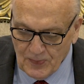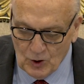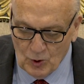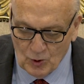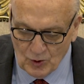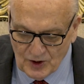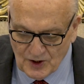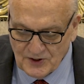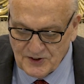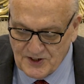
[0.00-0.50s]

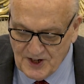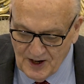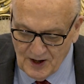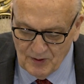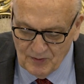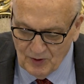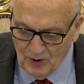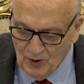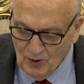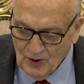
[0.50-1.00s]
or the
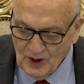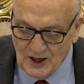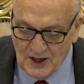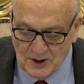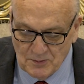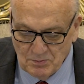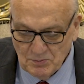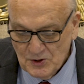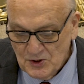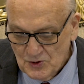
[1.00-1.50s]
devil
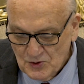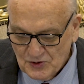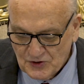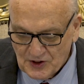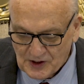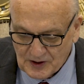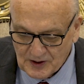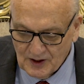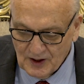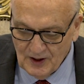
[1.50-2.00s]
in
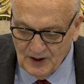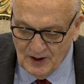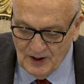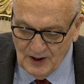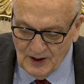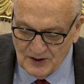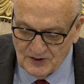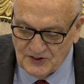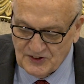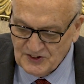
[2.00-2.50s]
music.
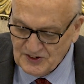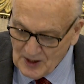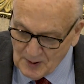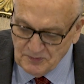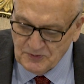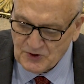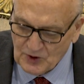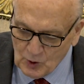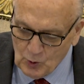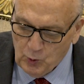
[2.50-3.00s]
And
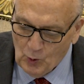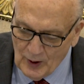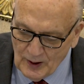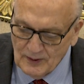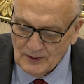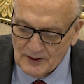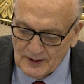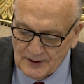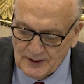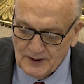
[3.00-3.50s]

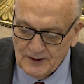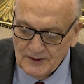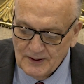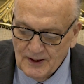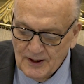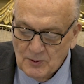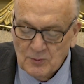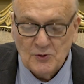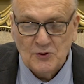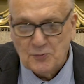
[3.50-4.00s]
subsequently,
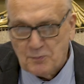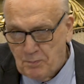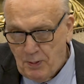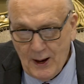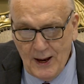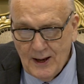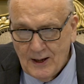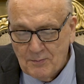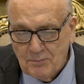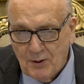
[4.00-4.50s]
it was
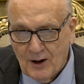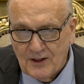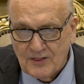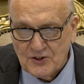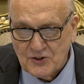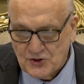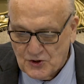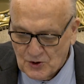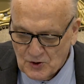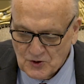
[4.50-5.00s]
banned by
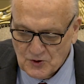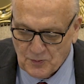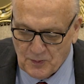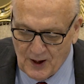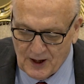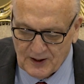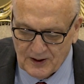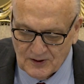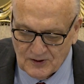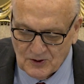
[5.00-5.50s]
the church
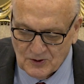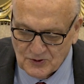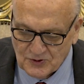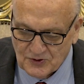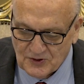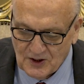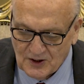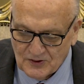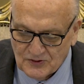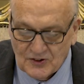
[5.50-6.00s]
back in
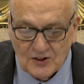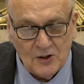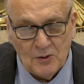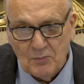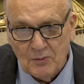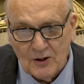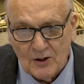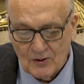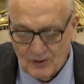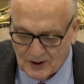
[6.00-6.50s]
those days, in the
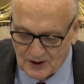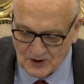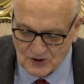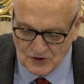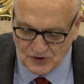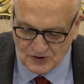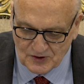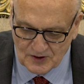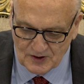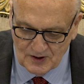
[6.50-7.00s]
Middle
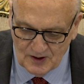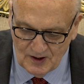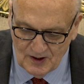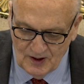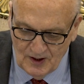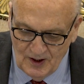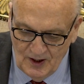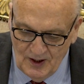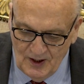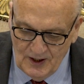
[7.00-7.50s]
Ages.
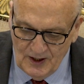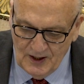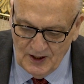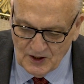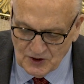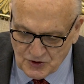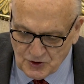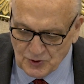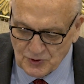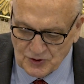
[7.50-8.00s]

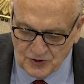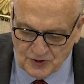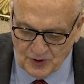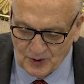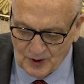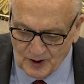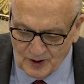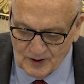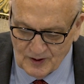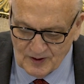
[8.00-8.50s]

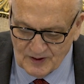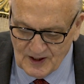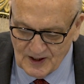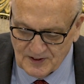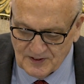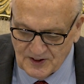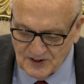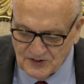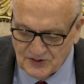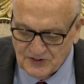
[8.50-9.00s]
Interesting
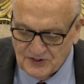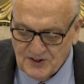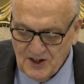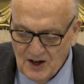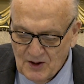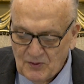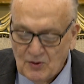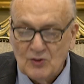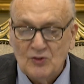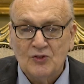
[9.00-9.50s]
that this
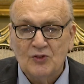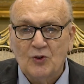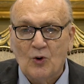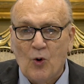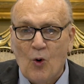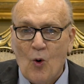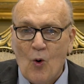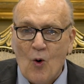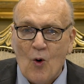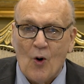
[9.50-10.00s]
devil's
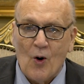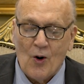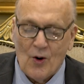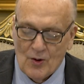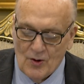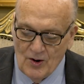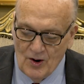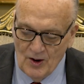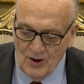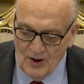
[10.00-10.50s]

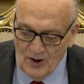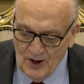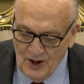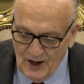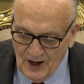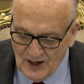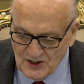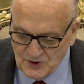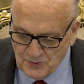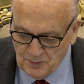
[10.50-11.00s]
chord
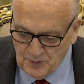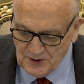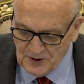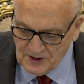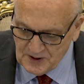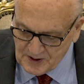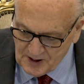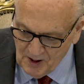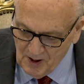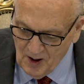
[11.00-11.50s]
has
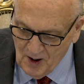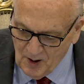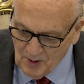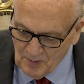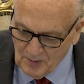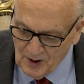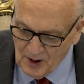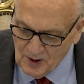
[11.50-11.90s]
become